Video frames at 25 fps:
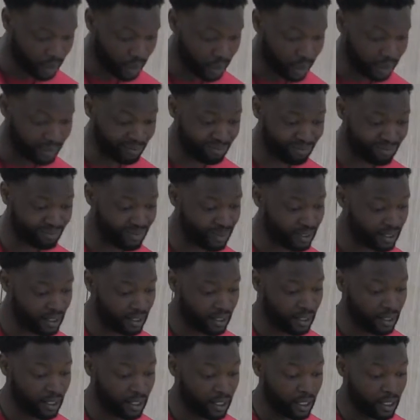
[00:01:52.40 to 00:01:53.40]

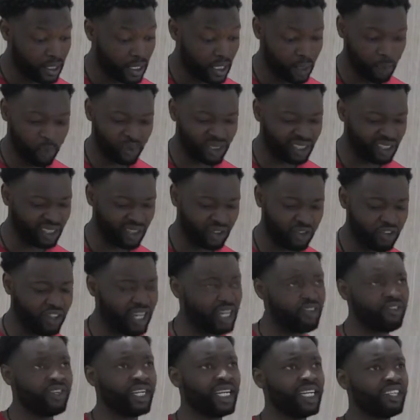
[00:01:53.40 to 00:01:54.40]
And it was a
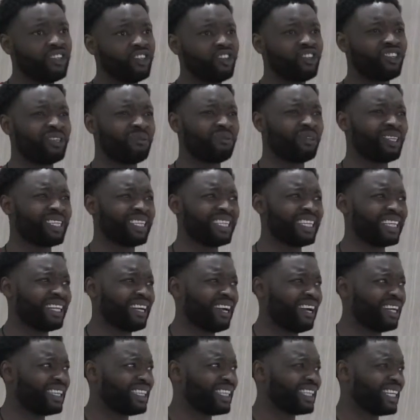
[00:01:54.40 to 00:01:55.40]
great relationship
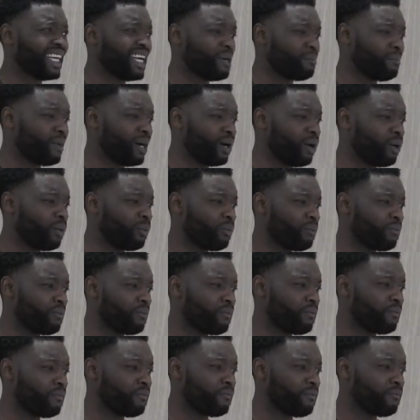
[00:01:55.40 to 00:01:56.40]
to, I'd say,
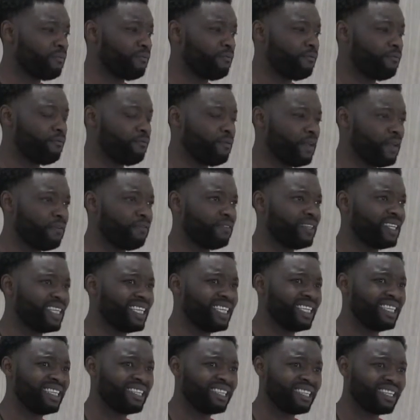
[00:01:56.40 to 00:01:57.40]
about
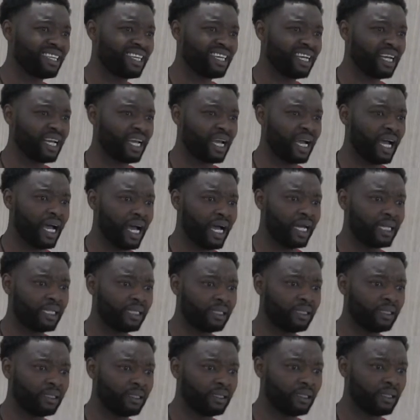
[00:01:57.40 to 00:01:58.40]
15,
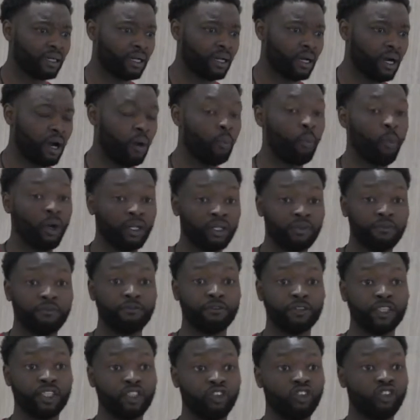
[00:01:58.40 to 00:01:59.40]
and I'm one
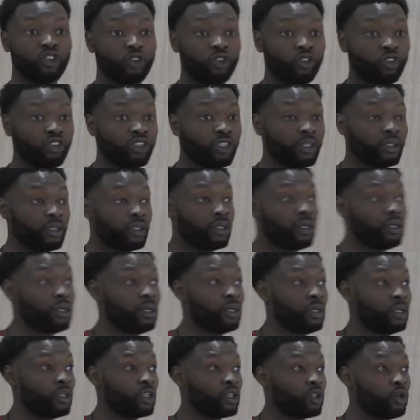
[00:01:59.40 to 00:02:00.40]
of three children.
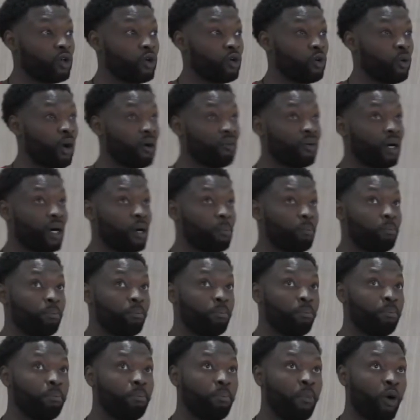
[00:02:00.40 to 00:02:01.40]
So I've
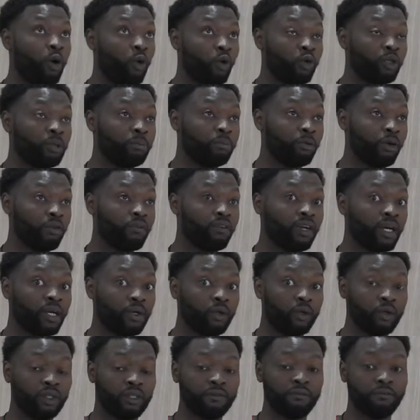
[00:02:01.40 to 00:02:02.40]
got an older brother
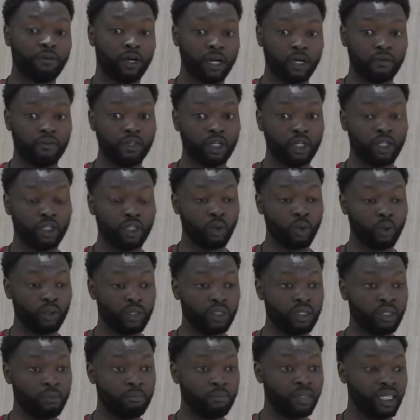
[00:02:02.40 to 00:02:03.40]
who's 5
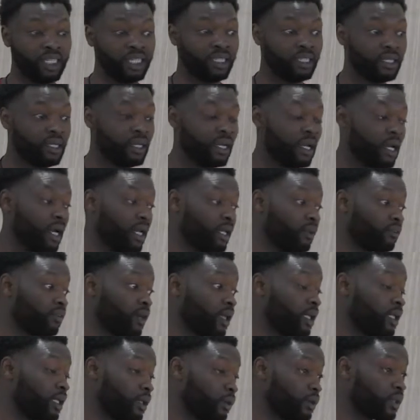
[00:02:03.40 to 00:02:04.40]
older than me, and I've
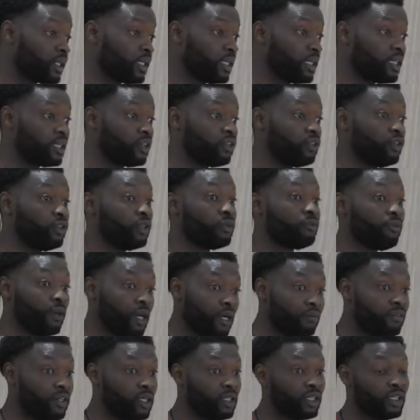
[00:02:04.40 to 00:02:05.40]
got a little sister who's
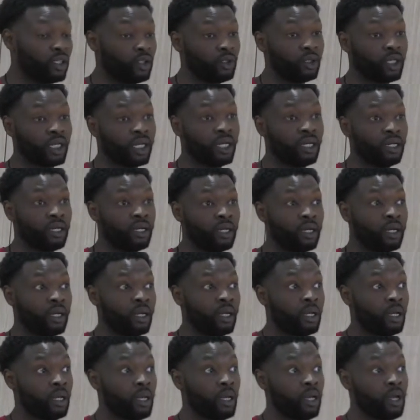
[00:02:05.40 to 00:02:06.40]
5 years younger.
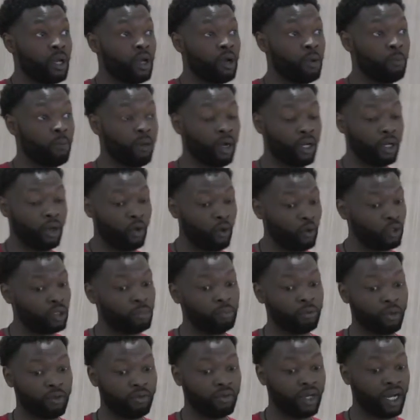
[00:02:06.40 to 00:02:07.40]
My
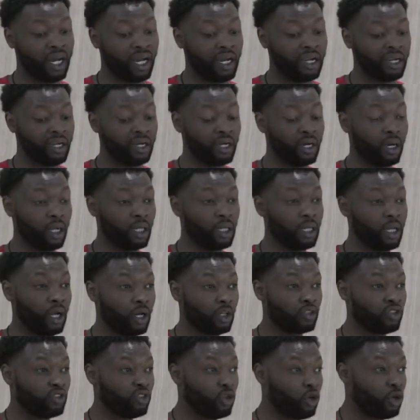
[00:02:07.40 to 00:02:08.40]
older brother got
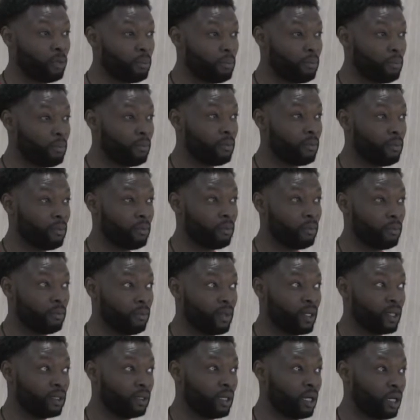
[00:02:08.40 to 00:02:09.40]
locked up
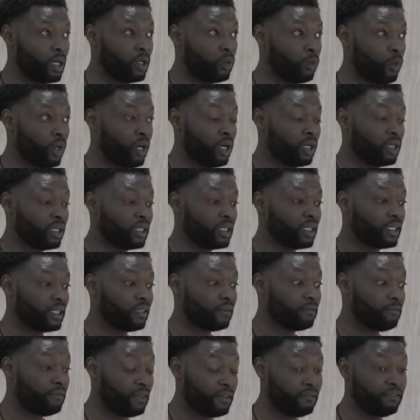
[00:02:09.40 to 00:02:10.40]
when I
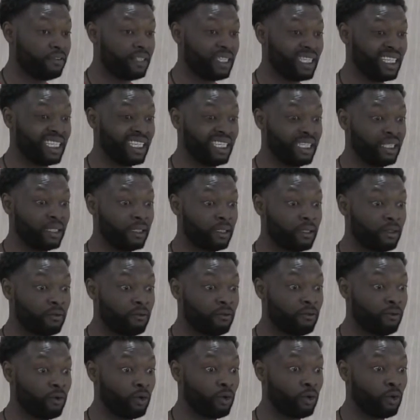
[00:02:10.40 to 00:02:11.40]
was
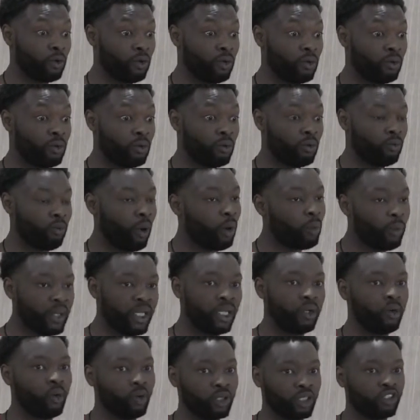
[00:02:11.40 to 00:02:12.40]
15 for what
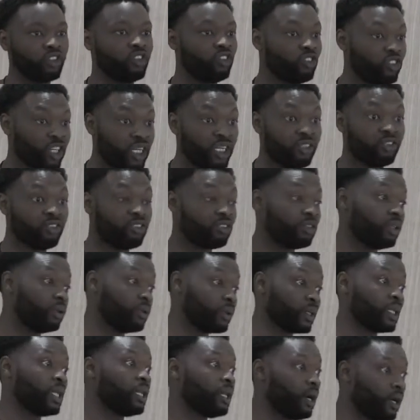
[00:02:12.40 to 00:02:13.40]
we call a stretch.
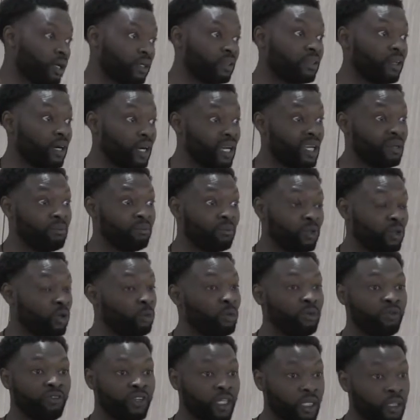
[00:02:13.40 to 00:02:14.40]
It was a long time,
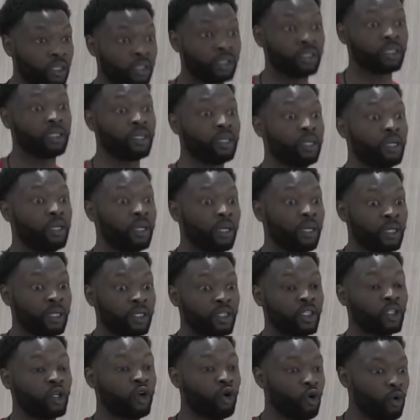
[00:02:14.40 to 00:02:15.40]
double figures.
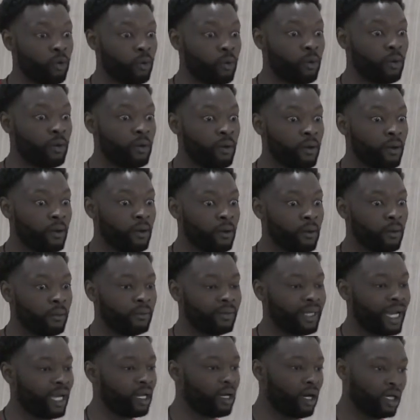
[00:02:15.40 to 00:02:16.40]
So
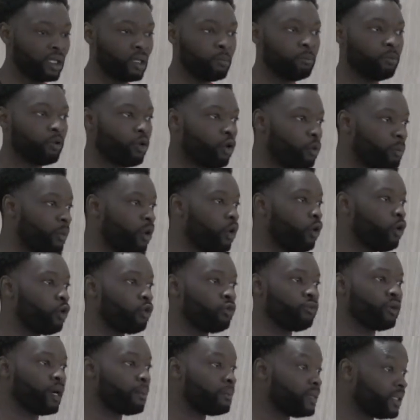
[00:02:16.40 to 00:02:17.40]
that kind of broke my
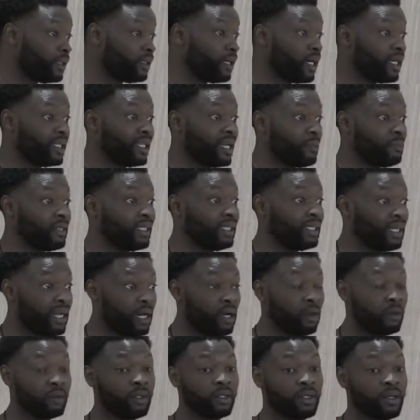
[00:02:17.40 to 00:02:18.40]
whole family dynamic
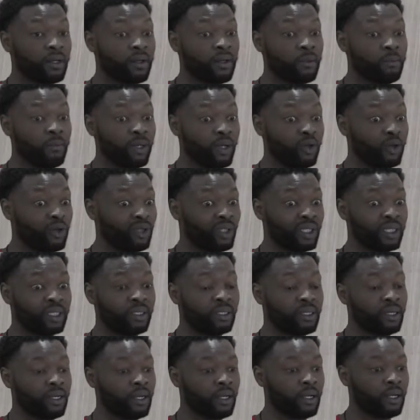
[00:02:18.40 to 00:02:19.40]
down, because
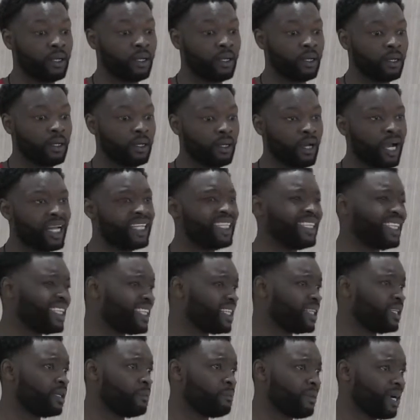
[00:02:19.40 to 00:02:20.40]
as
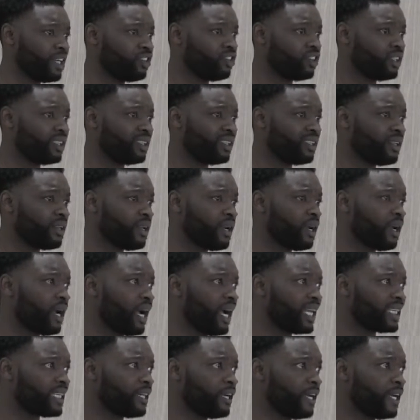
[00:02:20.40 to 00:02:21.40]
you can imagine,
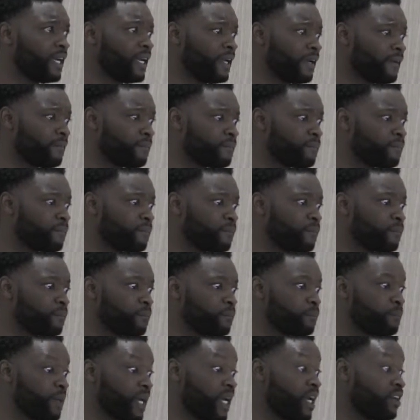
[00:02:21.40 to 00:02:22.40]
as a
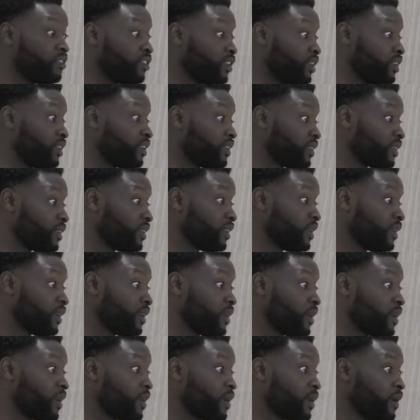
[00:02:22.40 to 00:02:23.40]
parent,
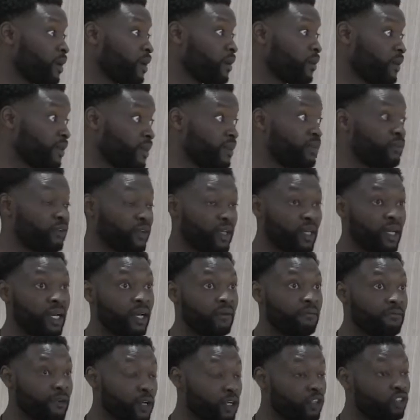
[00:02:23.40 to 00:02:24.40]
for
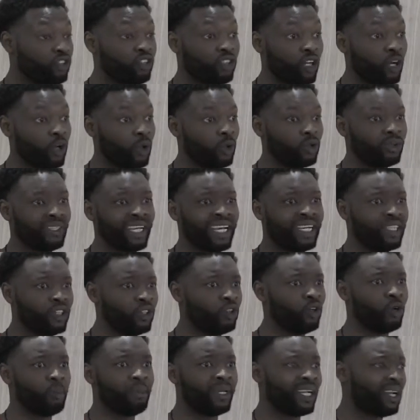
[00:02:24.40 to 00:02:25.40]
their first child to
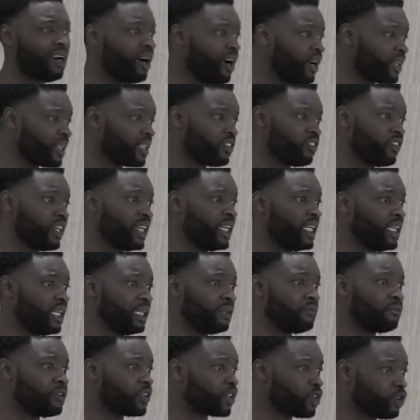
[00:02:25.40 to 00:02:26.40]
end up
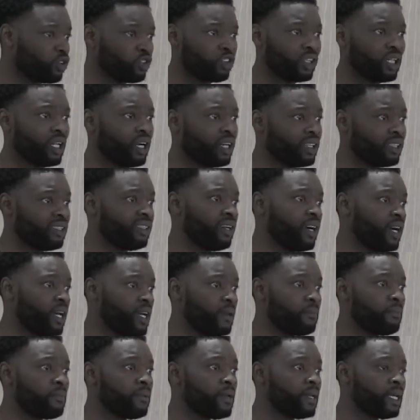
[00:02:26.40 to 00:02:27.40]
incarcerated for such a long
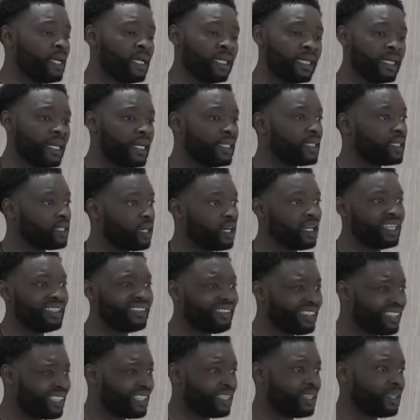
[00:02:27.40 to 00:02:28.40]
time, they
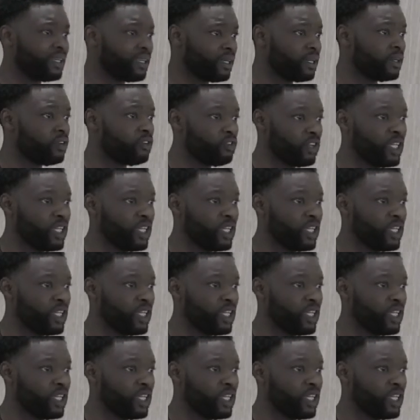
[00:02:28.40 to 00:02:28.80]
started to